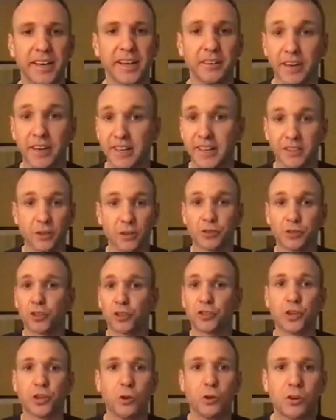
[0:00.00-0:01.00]
right? Those are
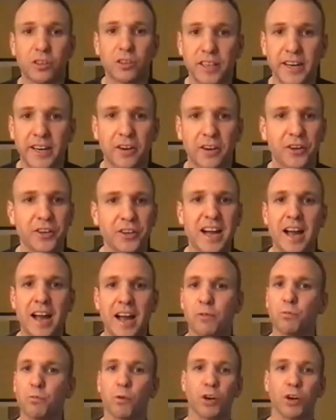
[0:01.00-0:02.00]
so clear. They're
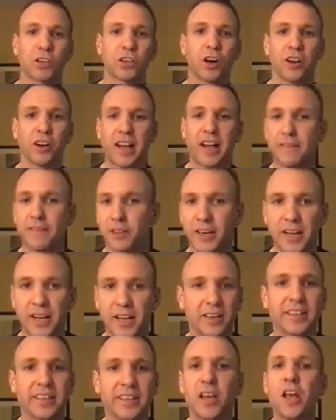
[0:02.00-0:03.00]
not work hard, have a good,
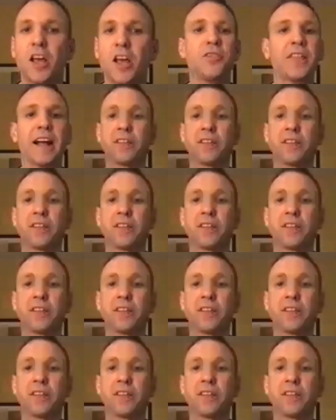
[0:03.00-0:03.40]
like that's